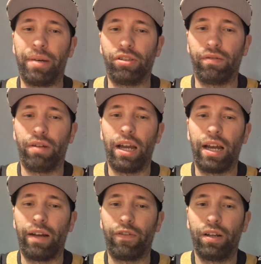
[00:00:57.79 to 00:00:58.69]
I do
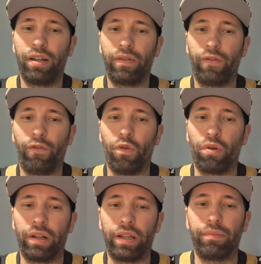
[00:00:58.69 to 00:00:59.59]
have
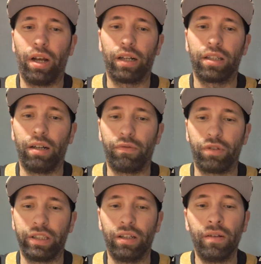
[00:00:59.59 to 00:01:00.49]
four of them not
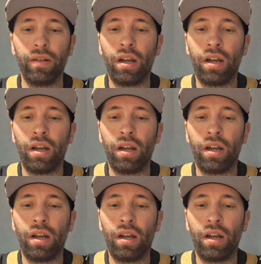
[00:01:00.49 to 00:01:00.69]
covering.